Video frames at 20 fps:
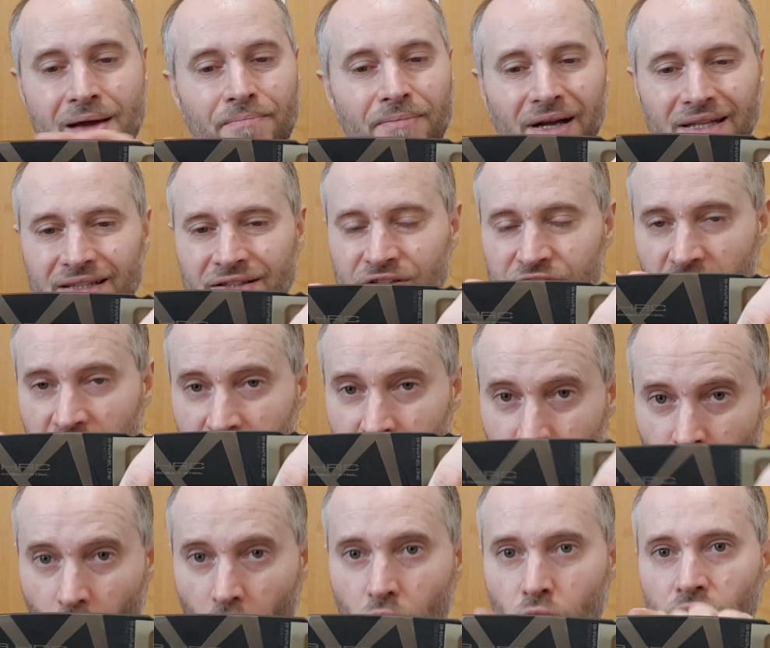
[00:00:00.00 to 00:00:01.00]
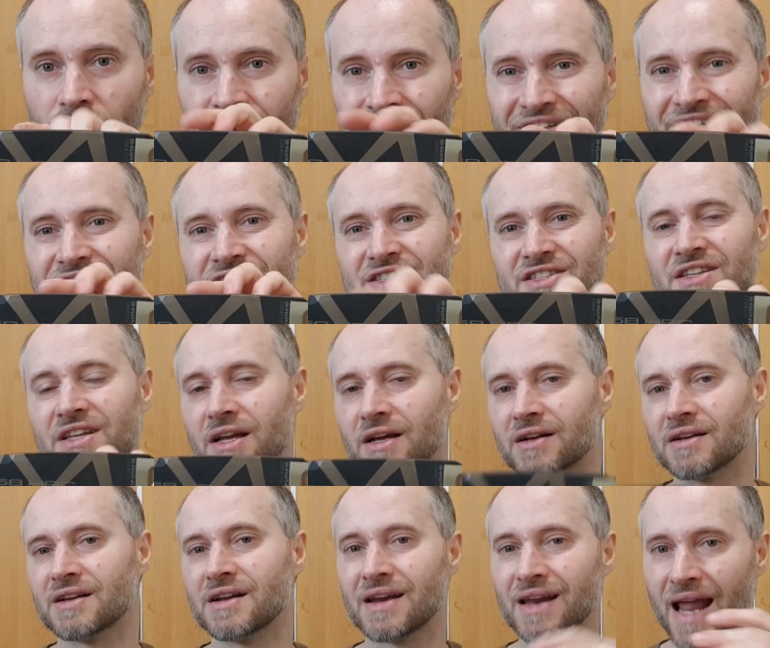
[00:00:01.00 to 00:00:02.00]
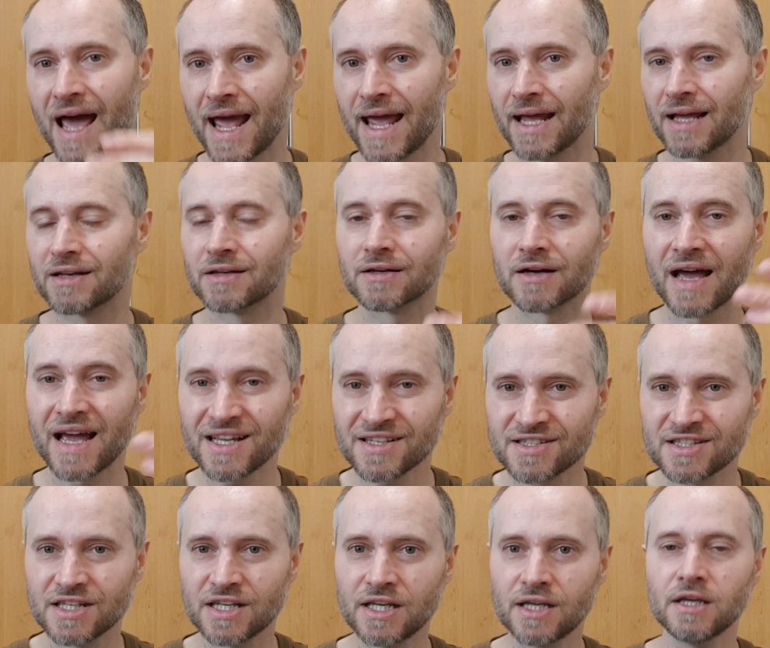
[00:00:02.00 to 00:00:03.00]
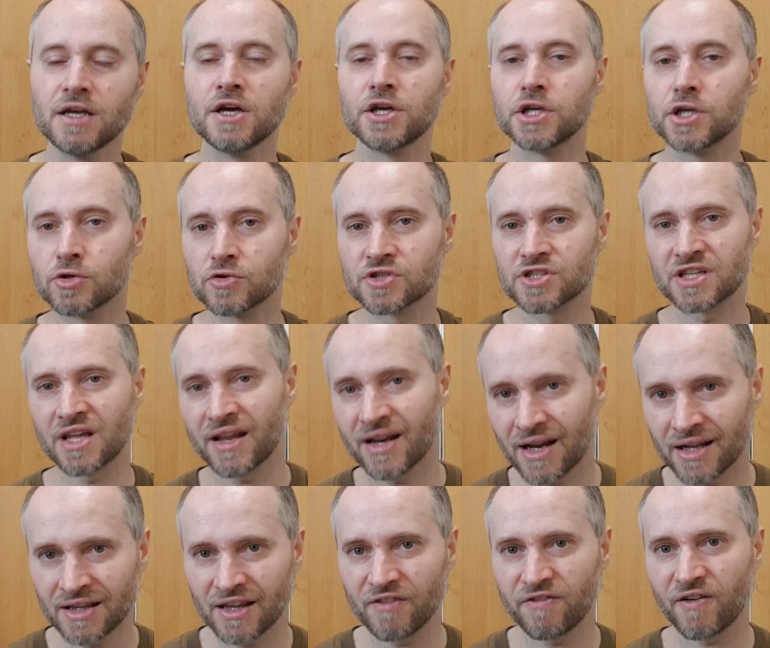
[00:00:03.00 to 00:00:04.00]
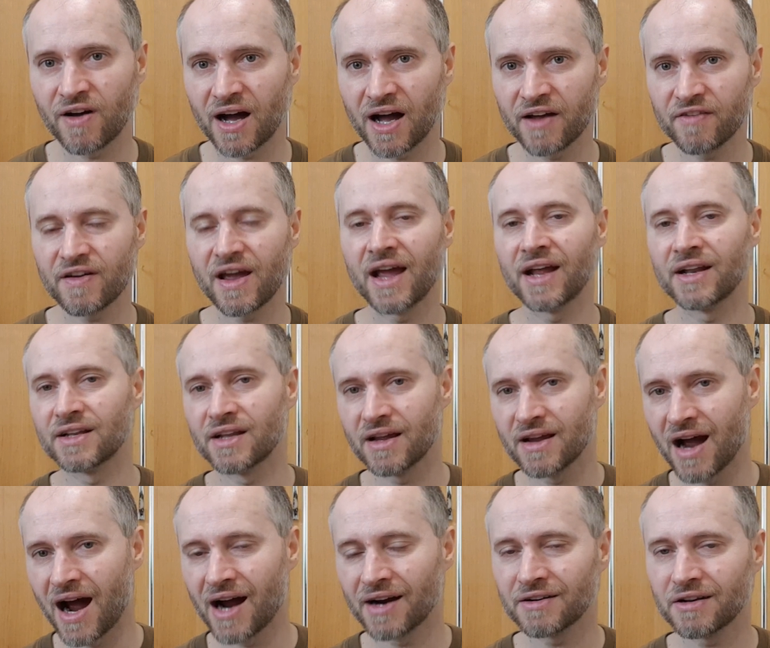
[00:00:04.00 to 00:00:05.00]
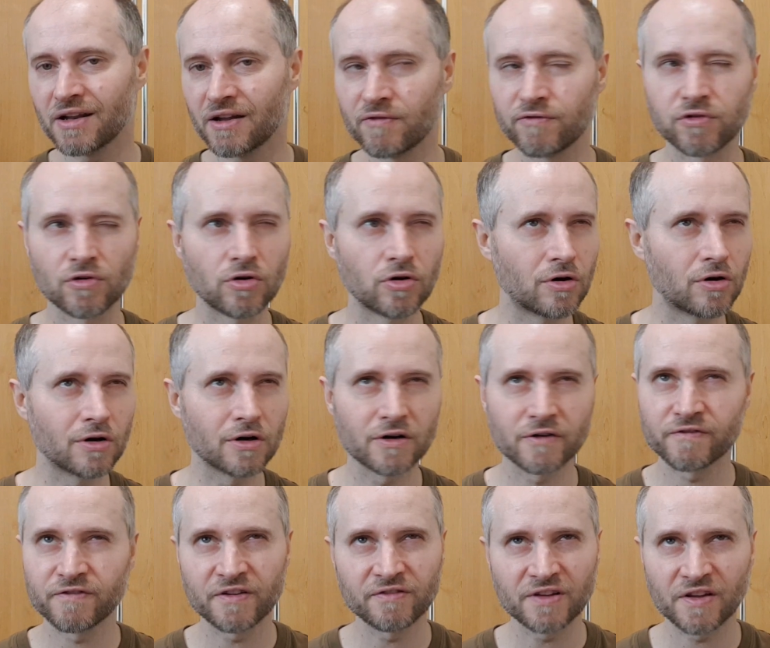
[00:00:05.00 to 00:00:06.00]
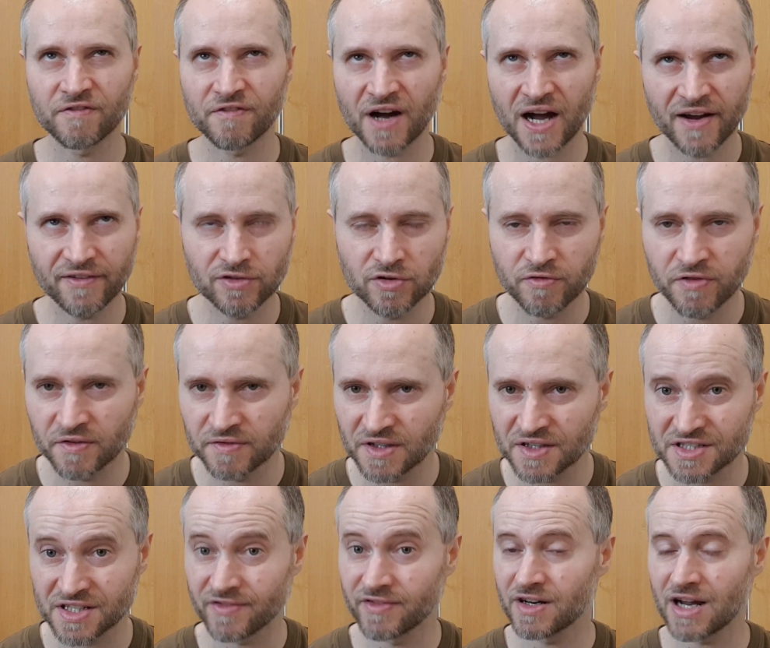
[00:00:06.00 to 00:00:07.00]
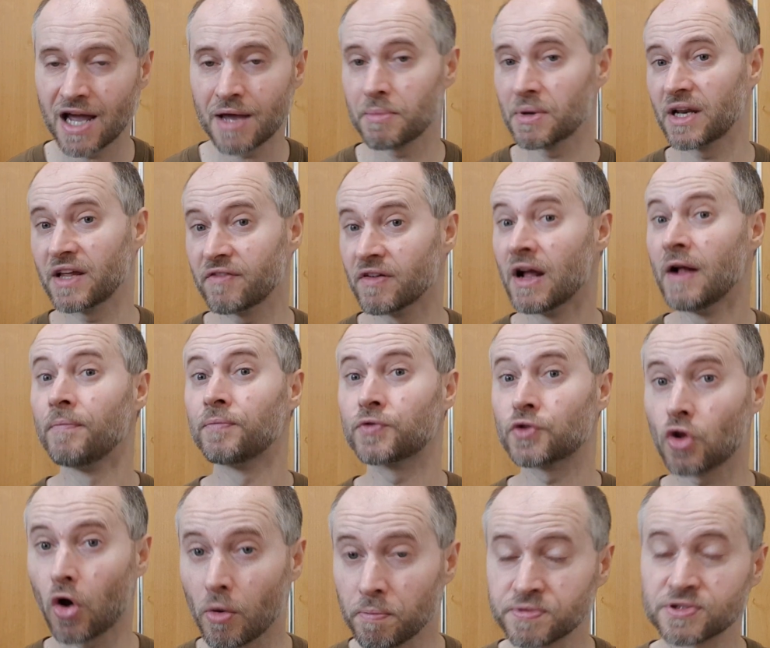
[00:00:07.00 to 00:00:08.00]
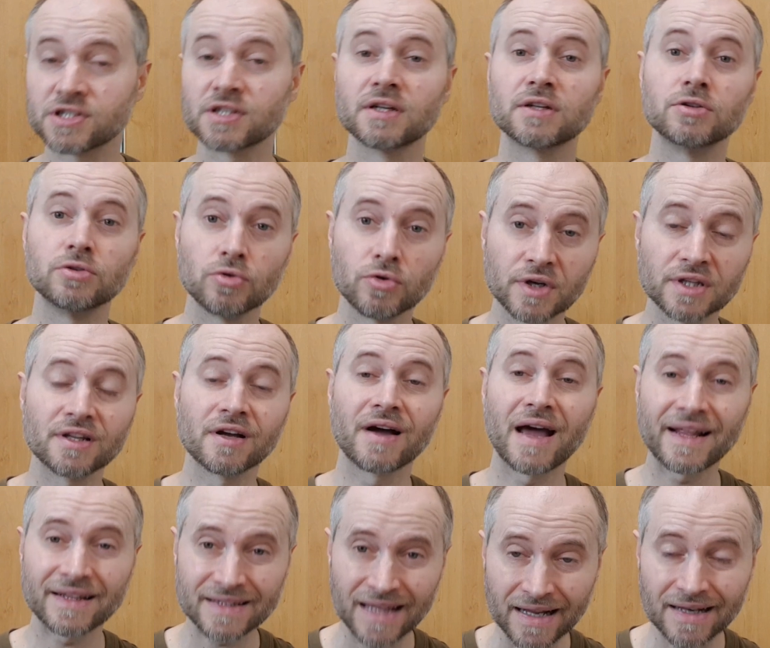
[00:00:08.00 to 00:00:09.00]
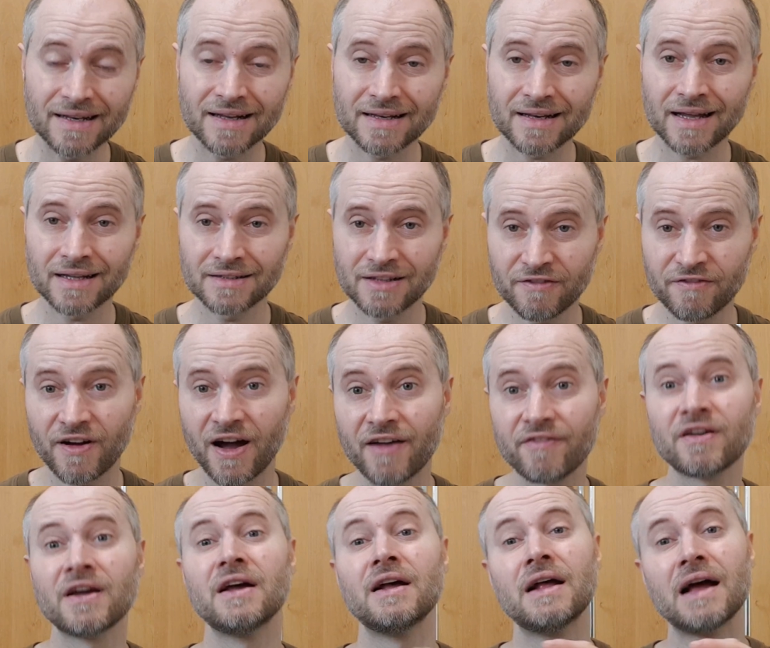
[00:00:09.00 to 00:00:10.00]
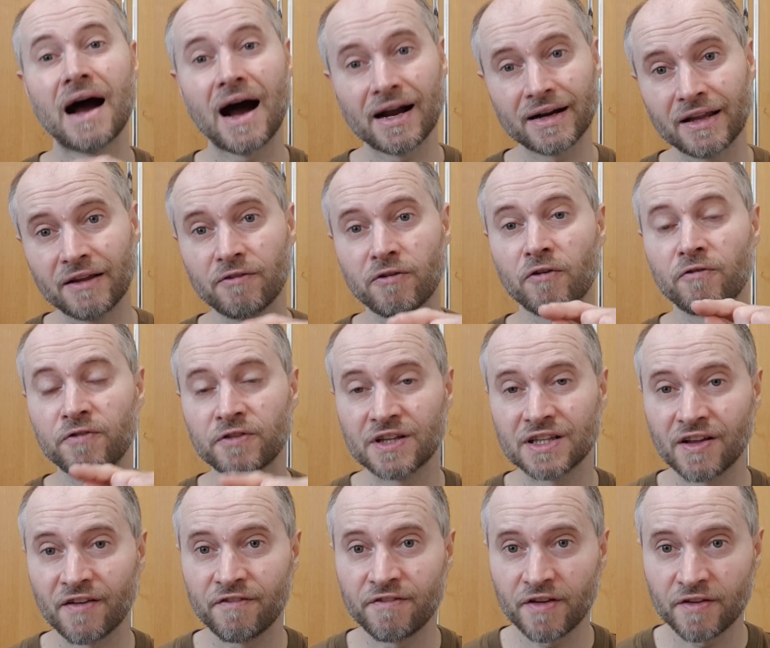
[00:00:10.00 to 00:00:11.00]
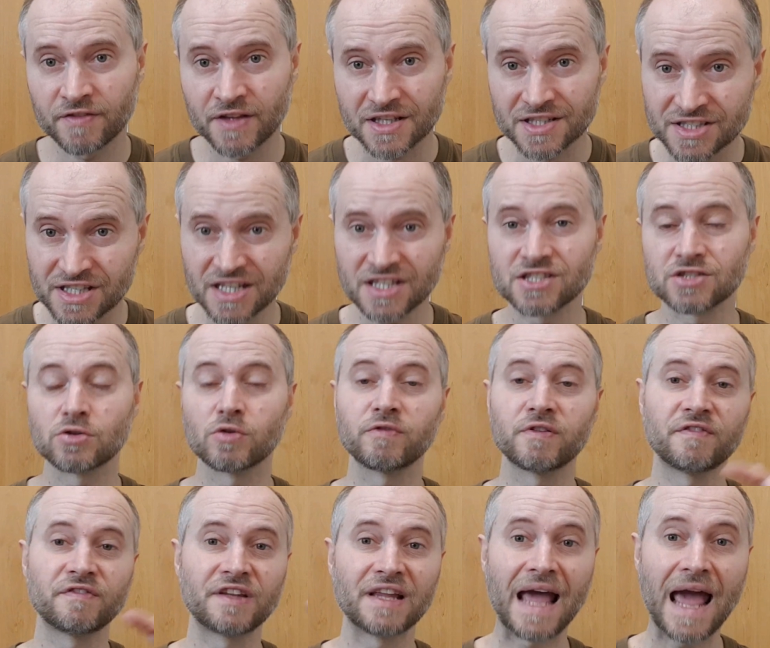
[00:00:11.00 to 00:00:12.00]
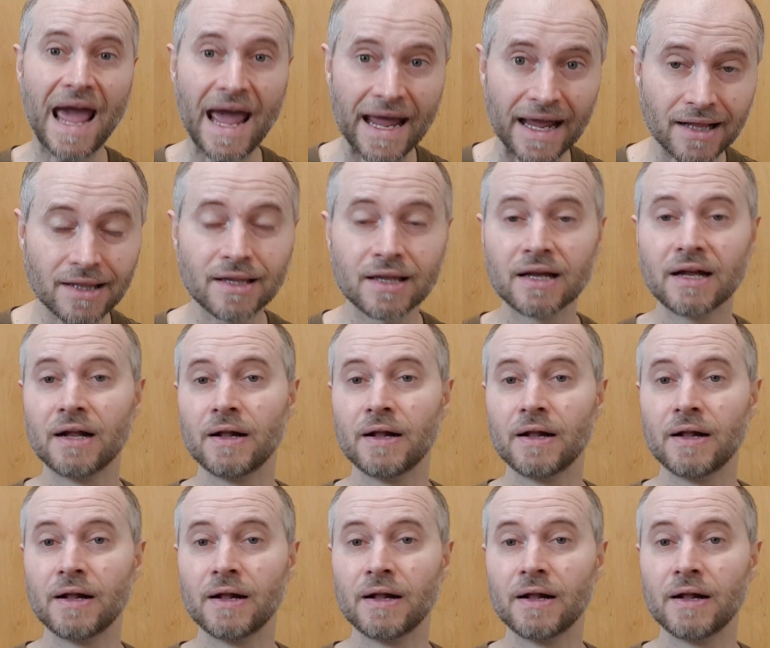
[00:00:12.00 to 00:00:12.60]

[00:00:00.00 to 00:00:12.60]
but they know this steel. Like the SE use 1095 and they hardening for 55 to 57, I believe. Tops do it 1095, hardening for 56 to 58.